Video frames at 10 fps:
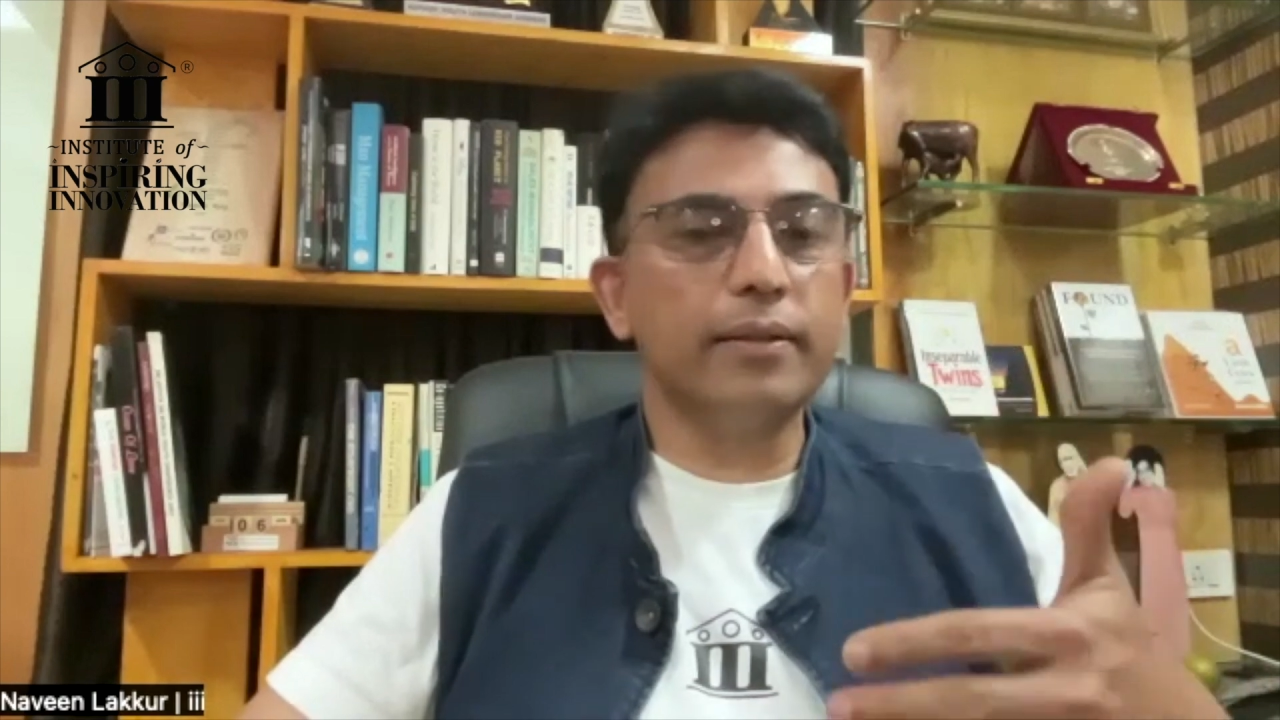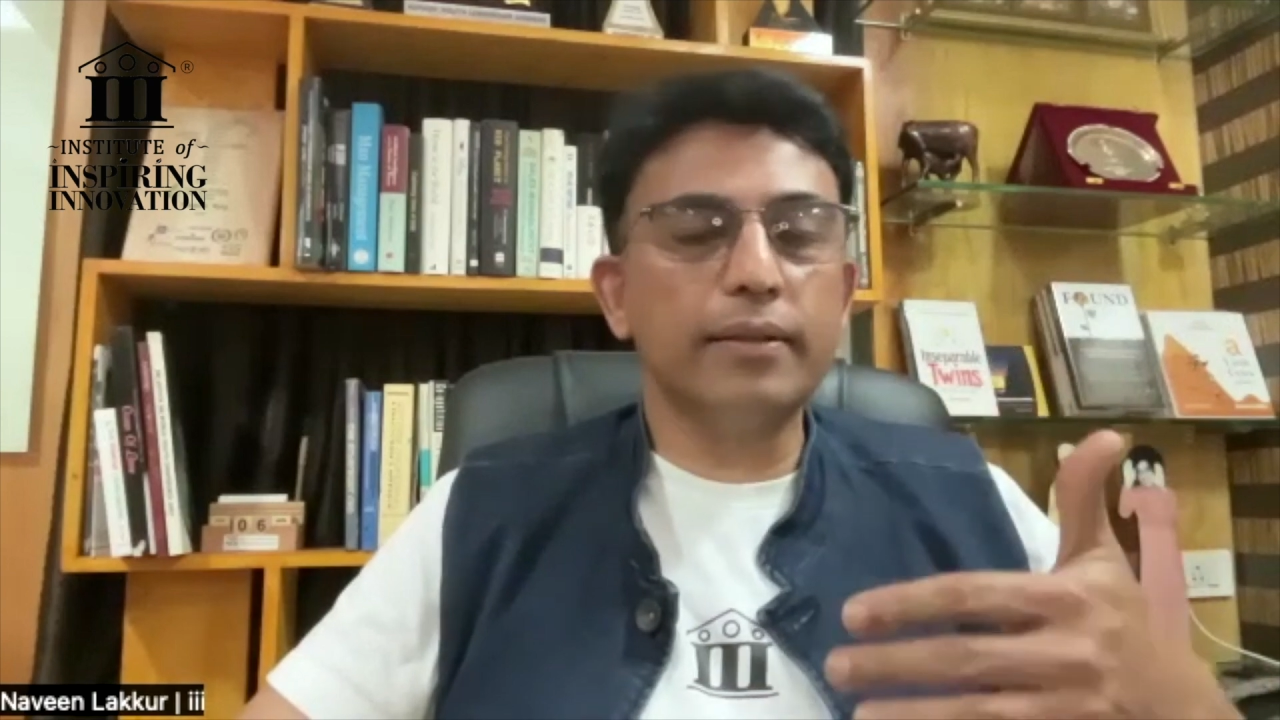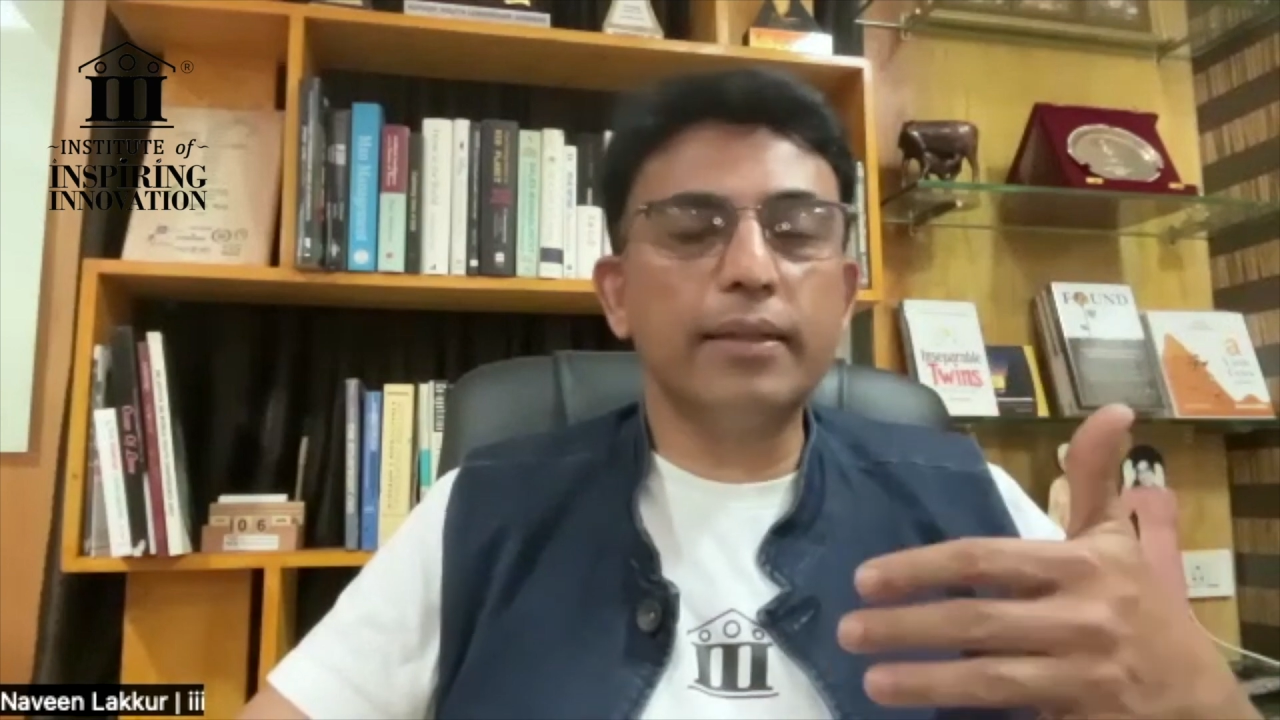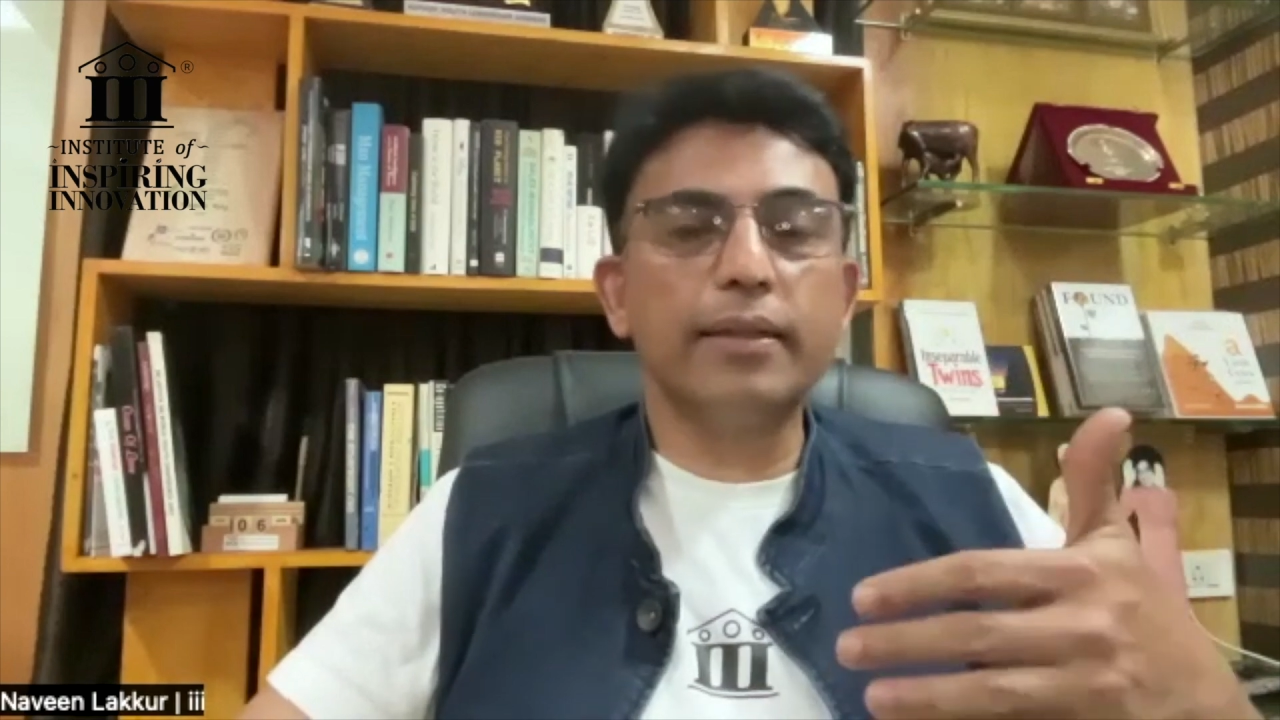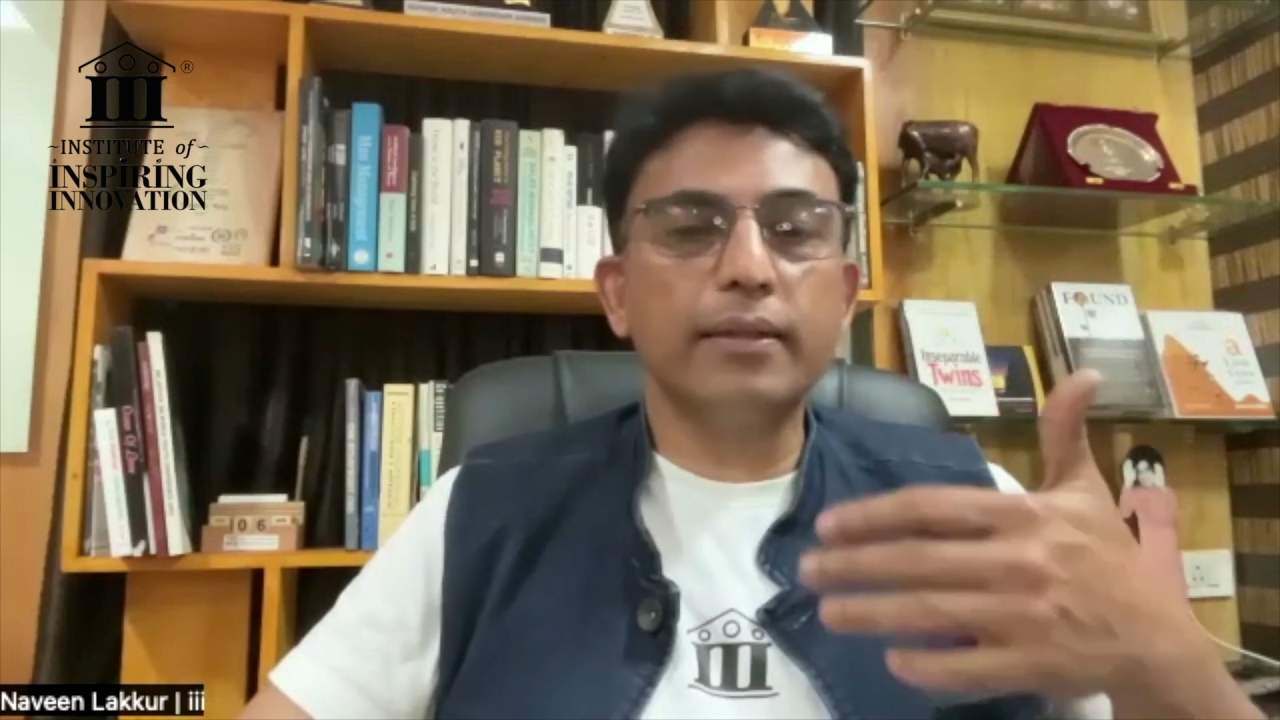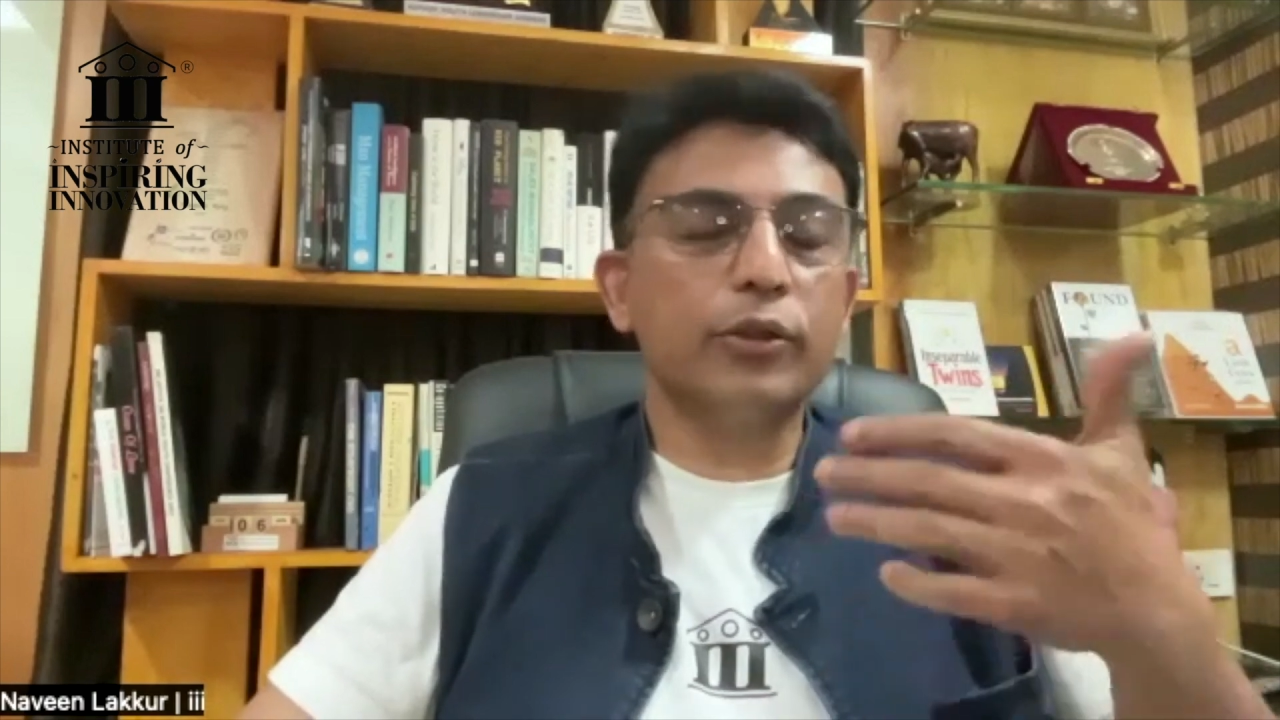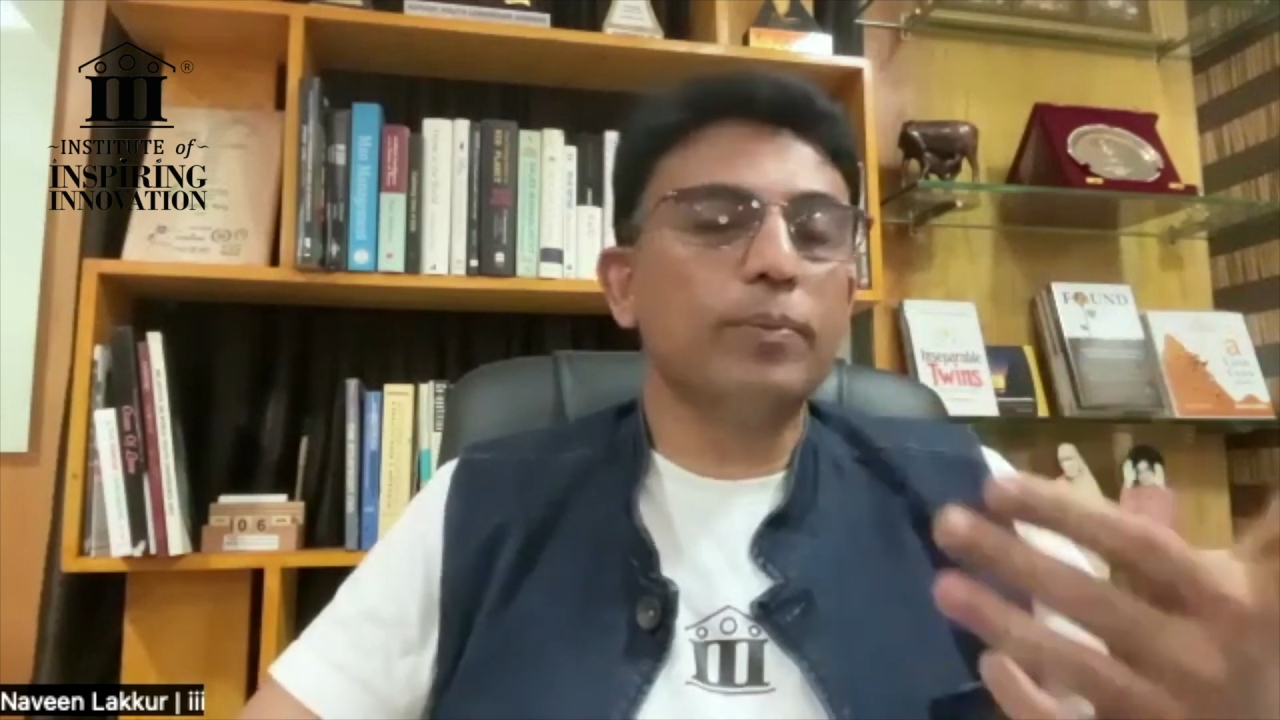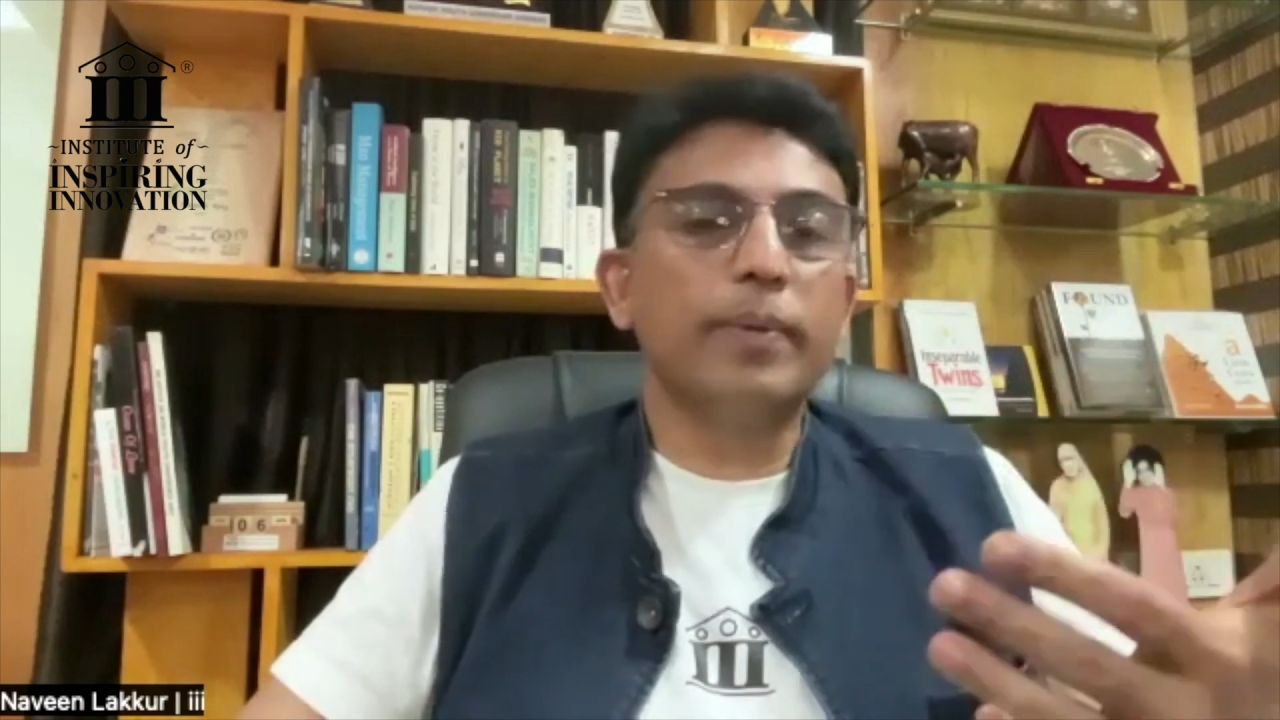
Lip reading: that should